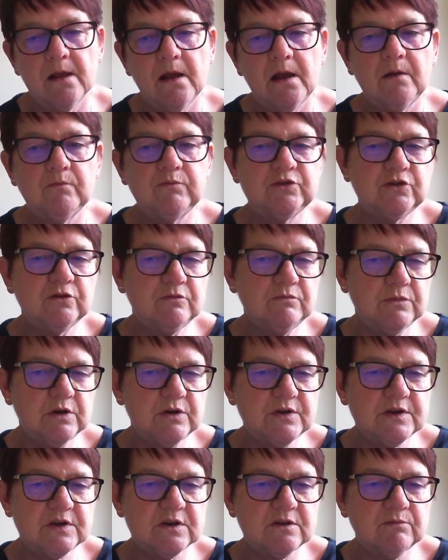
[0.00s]
I'm sure
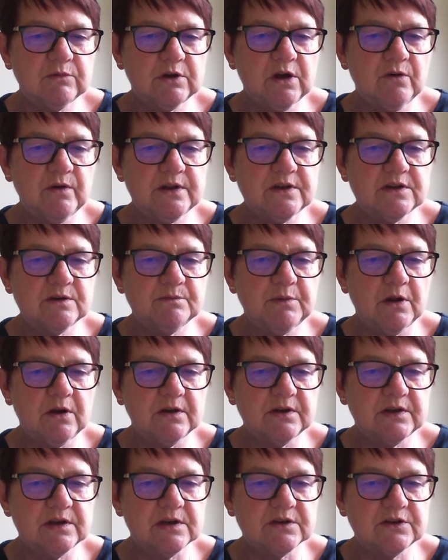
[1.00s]
most of them go into
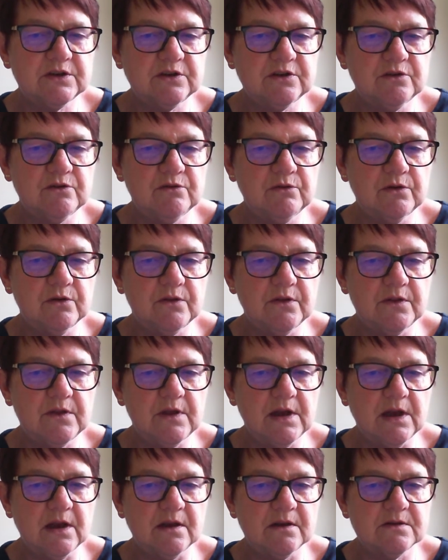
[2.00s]
politics to do good
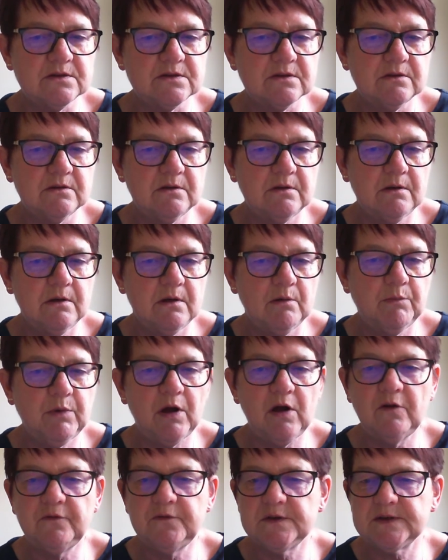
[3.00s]
things, but
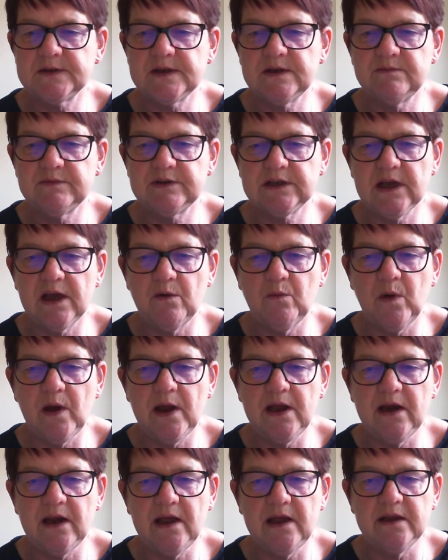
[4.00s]
often seem to get
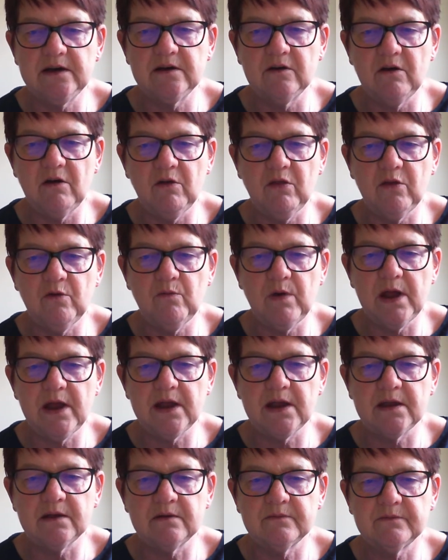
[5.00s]
waylaid along the
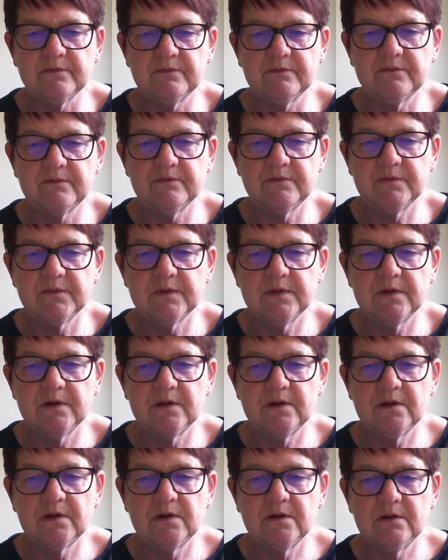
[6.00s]
way.
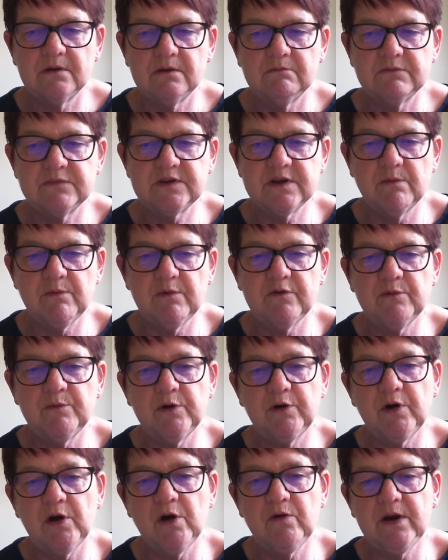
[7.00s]
Some of them
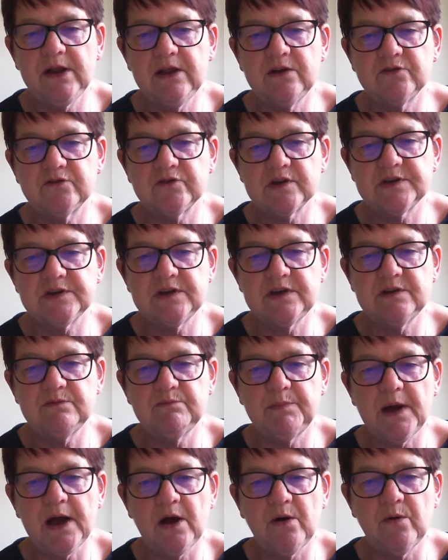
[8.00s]
are only interested in
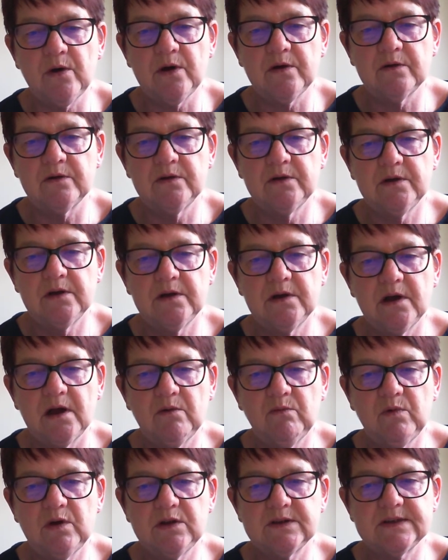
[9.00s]
power,
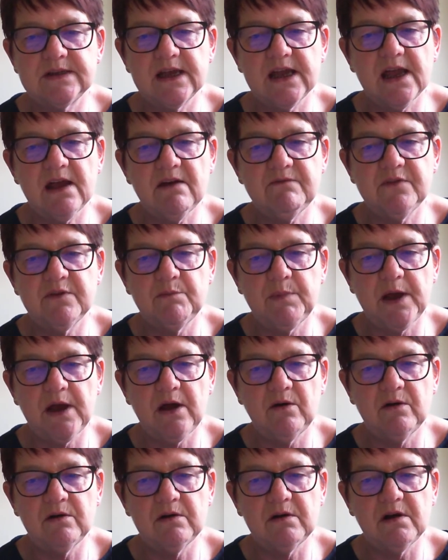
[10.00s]
and once they have the
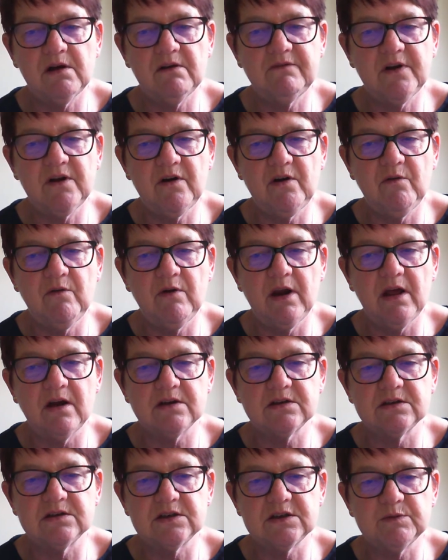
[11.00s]
power, are very
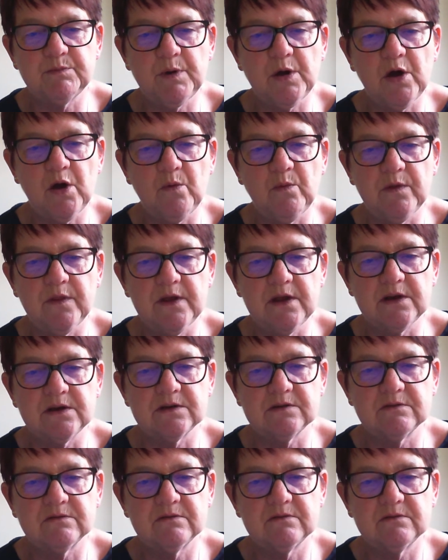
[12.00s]
reluctant to part with it.